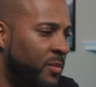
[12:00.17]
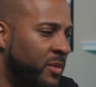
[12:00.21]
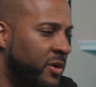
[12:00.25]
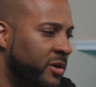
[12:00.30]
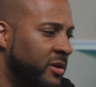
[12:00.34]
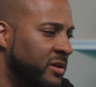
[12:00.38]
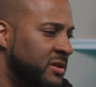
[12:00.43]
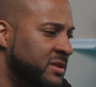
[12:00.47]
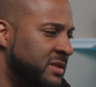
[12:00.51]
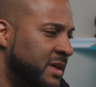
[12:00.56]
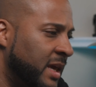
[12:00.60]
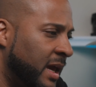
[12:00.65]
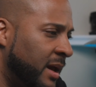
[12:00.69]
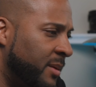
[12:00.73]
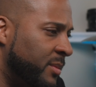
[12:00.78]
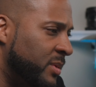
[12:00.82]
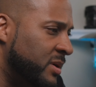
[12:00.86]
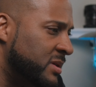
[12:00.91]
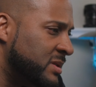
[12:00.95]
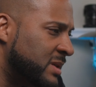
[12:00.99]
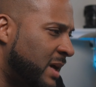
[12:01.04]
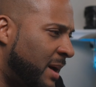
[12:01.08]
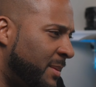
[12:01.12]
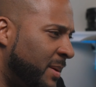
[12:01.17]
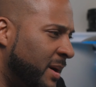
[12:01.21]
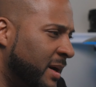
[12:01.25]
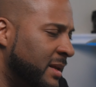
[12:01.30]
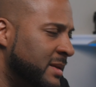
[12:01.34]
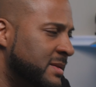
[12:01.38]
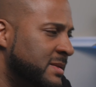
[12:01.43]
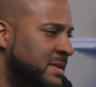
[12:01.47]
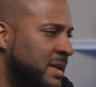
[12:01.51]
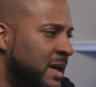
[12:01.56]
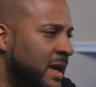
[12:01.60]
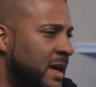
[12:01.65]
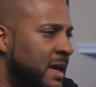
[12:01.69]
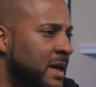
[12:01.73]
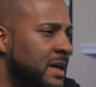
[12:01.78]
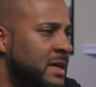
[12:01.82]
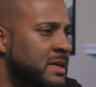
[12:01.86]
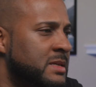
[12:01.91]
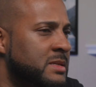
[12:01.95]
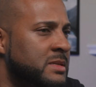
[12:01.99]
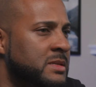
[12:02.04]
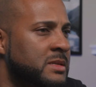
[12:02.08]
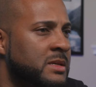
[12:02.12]
mirrorless cameras, I'm not gonna say
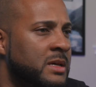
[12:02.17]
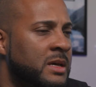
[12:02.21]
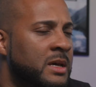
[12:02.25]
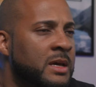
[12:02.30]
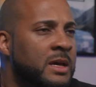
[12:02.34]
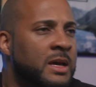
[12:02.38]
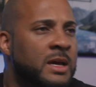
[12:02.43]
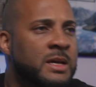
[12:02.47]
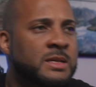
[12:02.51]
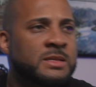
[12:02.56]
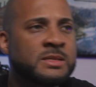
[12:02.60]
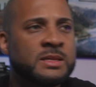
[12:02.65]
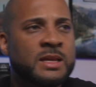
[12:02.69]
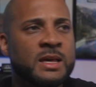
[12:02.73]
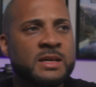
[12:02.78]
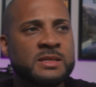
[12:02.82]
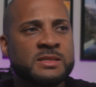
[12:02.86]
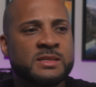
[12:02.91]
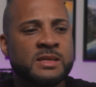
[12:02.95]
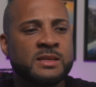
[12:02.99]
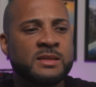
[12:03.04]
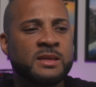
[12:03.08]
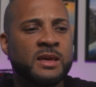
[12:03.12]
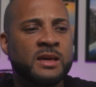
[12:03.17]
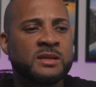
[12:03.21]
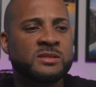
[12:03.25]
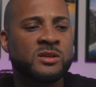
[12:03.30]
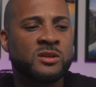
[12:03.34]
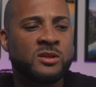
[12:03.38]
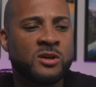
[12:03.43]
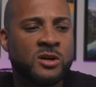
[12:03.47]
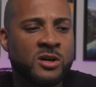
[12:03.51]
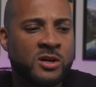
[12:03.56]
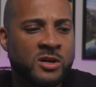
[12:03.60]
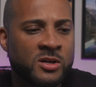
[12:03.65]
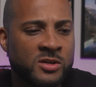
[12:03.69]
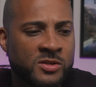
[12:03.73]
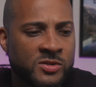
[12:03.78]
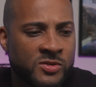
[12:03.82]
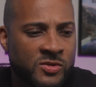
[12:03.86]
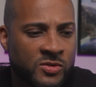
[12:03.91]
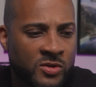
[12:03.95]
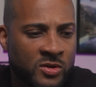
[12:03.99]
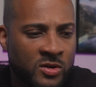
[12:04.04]
is less than DSLRs.